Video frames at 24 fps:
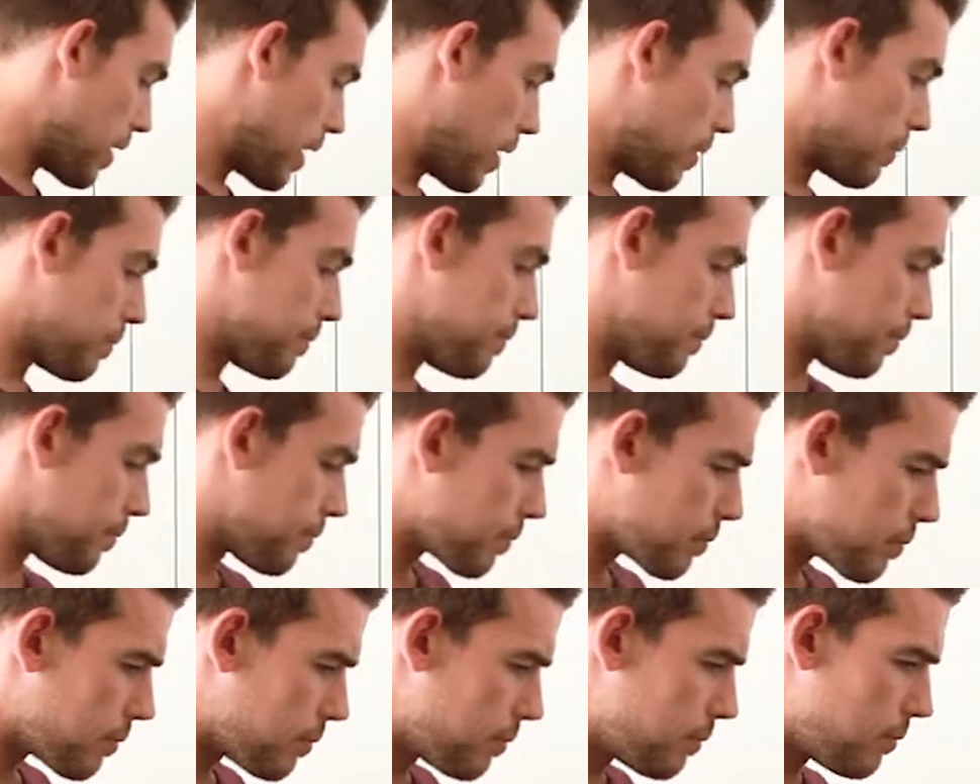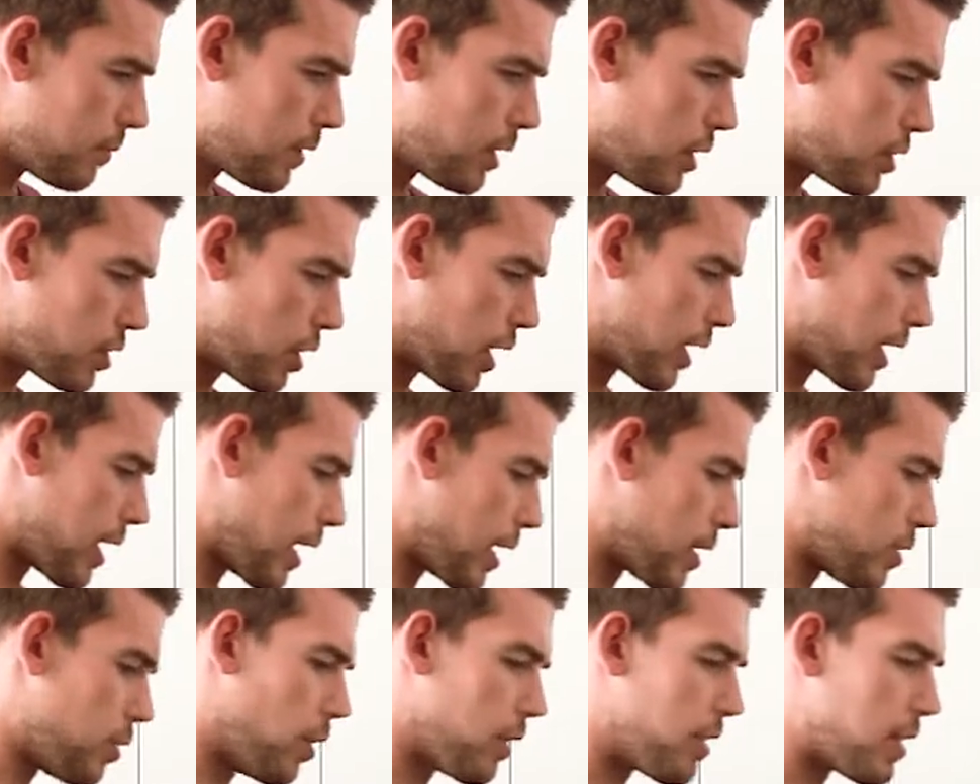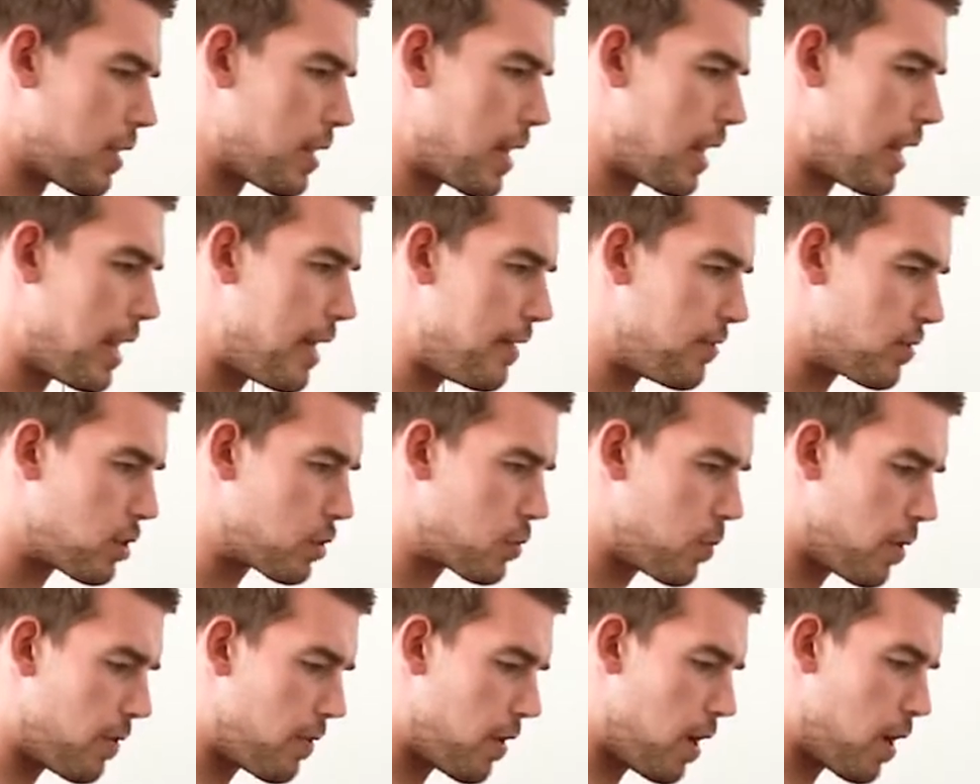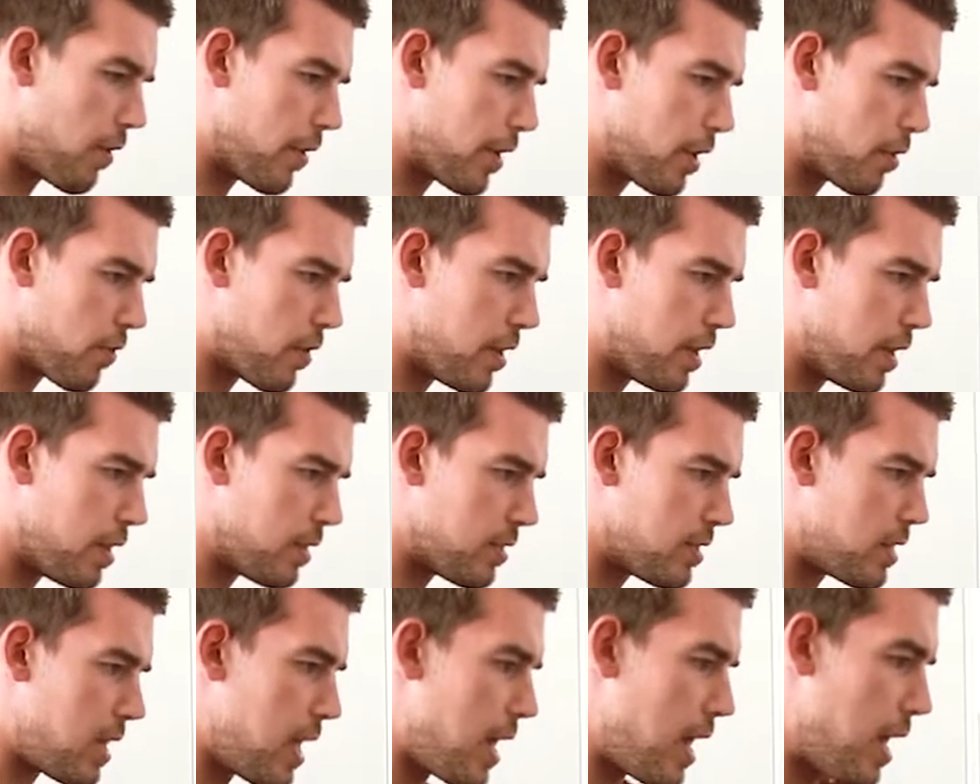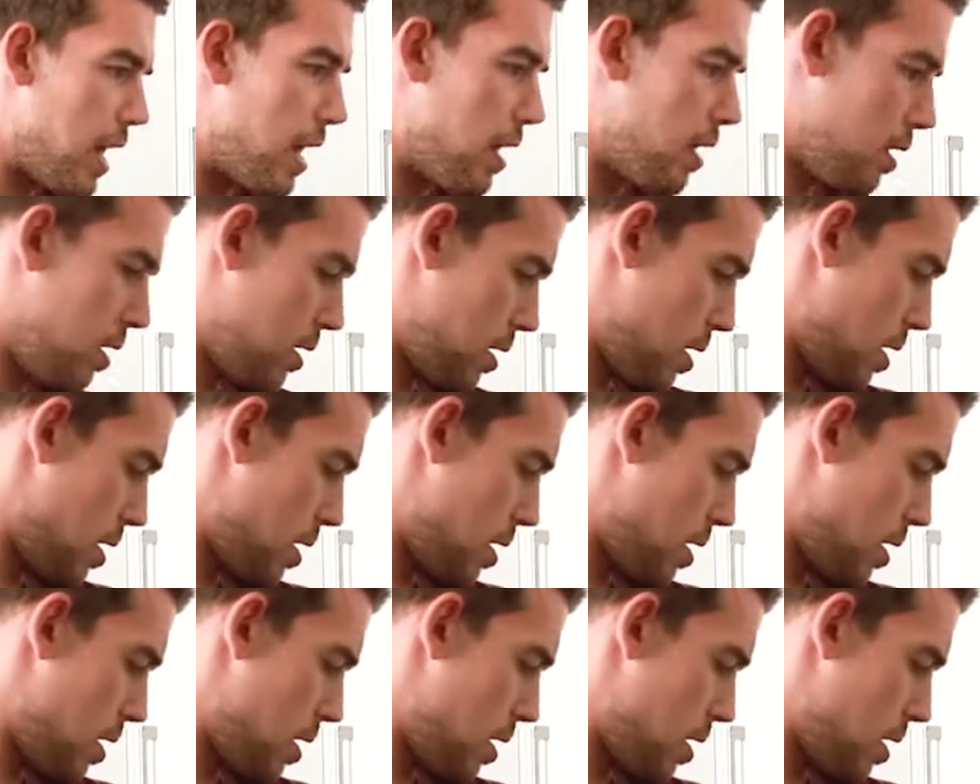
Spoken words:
now. So okay, cool. I think that leaves us with our ingredients here.